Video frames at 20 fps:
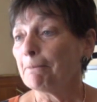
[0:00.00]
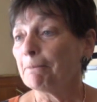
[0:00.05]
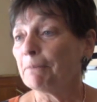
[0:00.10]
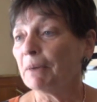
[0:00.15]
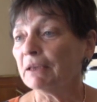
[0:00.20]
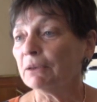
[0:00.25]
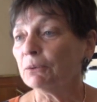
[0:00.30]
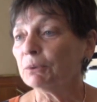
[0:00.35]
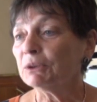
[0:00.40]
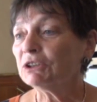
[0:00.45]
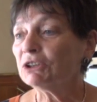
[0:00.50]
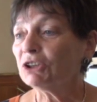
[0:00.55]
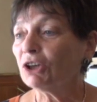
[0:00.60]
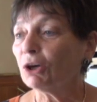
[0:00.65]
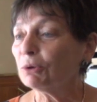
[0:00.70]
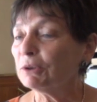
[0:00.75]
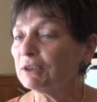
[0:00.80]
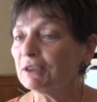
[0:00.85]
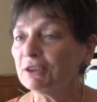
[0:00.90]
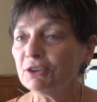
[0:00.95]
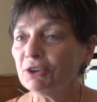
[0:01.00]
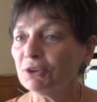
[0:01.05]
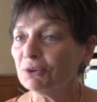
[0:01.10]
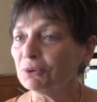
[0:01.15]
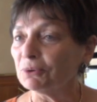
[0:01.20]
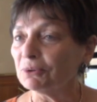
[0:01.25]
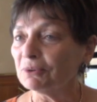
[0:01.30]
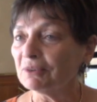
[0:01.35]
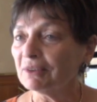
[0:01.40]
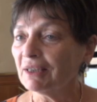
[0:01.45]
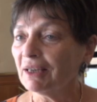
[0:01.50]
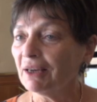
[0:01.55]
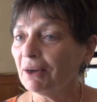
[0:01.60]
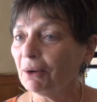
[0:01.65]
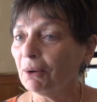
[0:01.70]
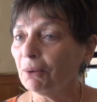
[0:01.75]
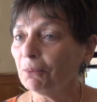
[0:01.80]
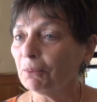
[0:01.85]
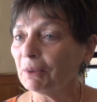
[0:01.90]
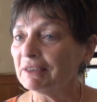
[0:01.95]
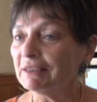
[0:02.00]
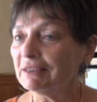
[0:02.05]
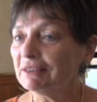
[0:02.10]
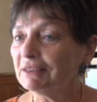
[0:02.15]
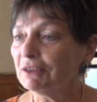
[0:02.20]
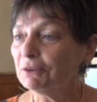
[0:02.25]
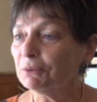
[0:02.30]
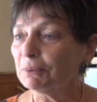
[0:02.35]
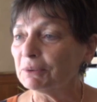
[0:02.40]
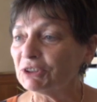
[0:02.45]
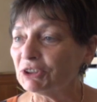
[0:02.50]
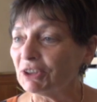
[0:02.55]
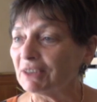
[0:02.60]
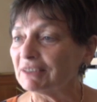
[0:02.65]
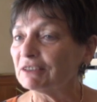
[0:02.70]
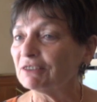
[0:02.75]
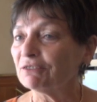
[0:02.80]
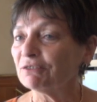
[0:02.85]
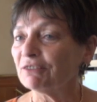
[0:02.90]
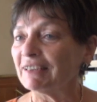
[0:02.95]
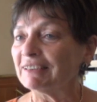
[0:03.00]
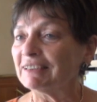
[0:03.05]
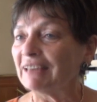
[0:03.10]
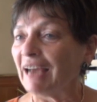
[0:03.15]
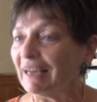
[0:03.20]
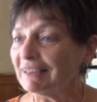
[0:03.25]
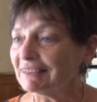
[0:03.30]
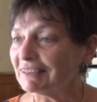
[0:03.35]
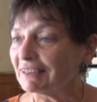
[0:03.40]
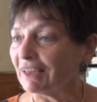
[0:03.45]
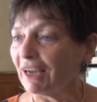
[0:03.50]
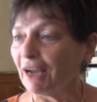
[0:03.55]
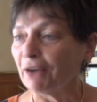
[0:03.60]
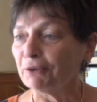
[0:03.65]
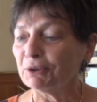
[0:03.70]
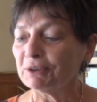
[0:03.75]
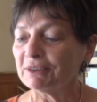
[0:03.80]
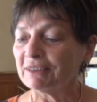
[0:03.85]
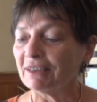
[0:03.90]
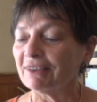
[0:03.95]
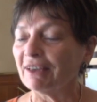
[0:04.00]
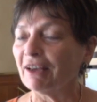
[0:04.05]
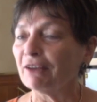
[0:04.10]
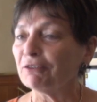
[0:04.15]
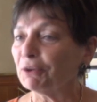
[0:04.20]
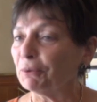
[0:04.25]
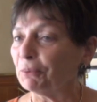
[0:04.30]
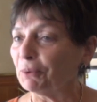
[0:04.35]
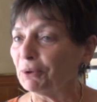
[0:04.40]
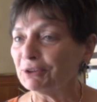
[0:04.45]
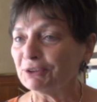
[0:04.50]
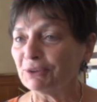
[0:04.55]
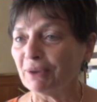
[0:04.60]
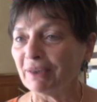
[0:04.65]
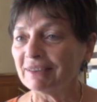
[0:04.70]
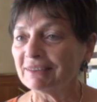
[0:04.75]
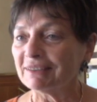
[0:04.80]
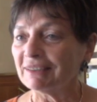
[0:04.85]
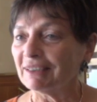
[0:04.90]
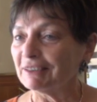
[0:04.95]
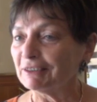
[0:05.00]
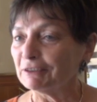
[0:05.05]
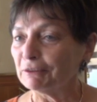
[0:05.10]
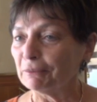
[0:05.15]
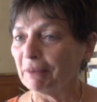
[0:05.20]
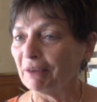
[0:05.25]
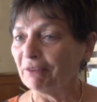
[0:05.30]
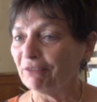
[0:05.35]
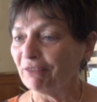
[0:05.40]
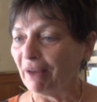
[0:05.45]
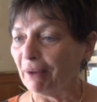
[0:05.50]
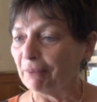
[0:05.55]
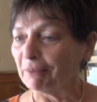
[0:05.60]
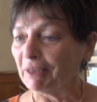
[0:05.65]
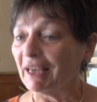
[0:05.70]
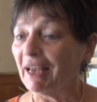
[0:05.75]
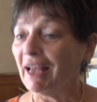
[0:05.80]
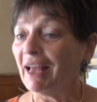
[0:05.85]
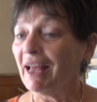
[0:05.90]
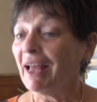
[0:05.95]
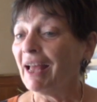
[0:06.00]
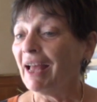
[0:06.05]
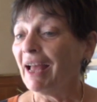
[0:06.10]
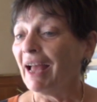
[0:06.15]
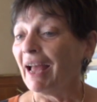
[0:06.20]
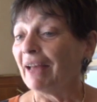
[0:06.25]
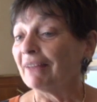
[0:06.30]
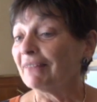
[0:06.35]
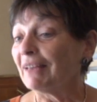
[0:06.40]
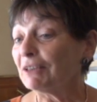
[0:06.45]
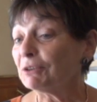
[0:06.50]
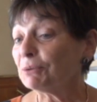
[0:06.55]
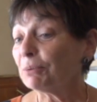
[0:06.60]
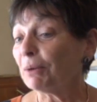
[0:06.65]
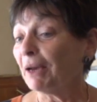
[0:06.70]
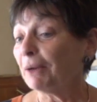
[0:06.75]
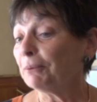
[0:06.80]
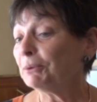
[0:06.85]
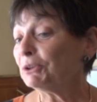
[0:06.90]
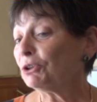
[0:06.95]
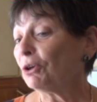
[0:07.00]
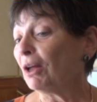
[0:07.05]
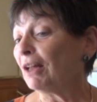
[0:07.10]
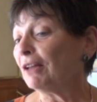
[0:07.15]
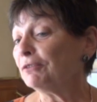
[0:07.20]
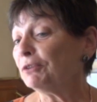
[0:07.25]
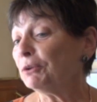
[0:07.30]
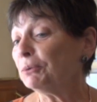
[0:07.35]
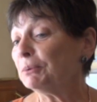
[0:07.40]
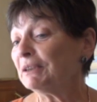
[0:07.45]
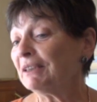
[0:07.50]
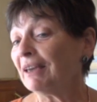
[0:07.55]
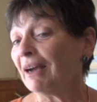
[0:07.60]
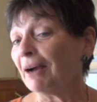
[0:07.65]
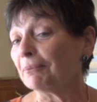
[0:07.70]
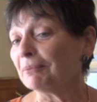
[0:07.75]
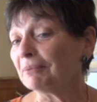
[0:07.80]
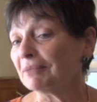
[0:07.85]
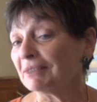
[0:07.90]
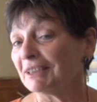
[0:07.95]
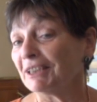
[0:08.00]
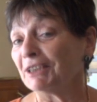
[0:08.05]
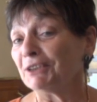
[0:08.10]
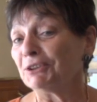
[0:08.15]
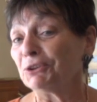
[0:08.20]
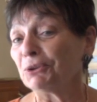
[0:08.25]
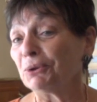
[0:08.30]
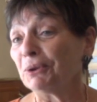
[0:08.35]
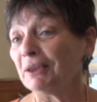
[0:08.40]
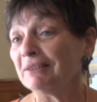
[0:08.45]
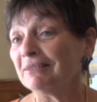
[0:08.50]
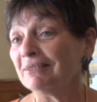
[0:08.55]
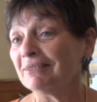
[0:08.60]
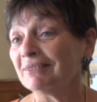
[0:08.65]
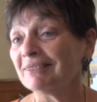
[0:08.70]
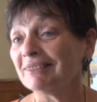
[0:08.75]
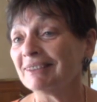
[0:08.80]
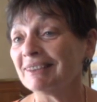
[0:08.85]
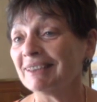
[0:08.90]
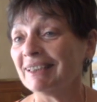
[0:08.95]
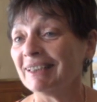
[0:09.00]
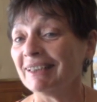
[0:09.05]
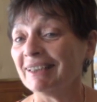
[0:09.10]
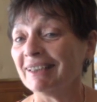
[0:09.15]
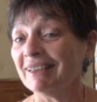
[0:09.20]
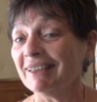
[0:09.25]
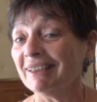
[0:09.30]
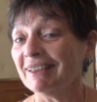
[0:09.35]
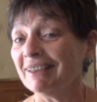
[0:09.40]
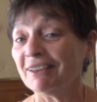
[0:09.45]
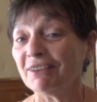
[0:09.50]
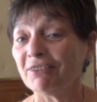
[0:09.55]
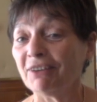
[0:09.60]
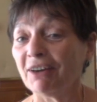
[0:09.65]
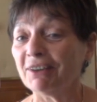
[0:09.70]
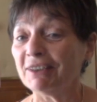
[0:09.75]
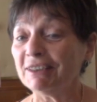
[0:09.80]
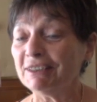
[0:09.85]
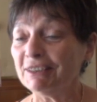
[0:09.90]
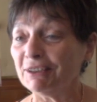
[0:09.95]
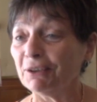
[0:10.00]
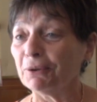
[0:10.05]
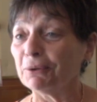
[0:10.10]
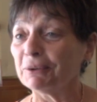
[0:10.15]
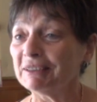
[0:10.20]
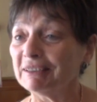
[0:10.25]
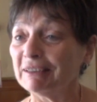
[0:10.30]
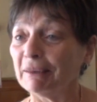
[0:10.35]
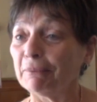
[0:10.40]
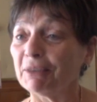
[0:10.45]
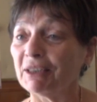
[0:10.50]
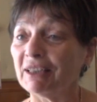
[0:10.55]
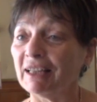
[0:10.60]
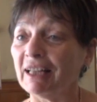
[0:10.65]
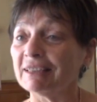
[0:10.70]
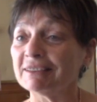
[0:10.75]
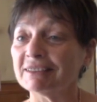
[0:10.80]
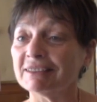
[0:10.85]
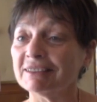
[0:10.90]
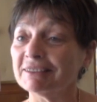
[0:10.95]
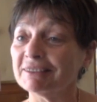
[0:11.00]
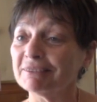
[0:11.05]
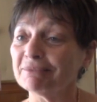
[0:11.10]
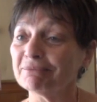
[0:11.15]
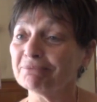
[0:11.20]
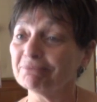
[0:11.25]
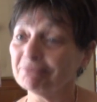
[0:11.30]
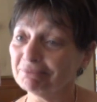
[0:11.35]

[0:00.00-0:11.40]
But it was totally new. What he did was just fantastic. I wrote down every word so I can tell it to my family. And that's why I wish all of you would come and join the Kfar Etzion summer classes.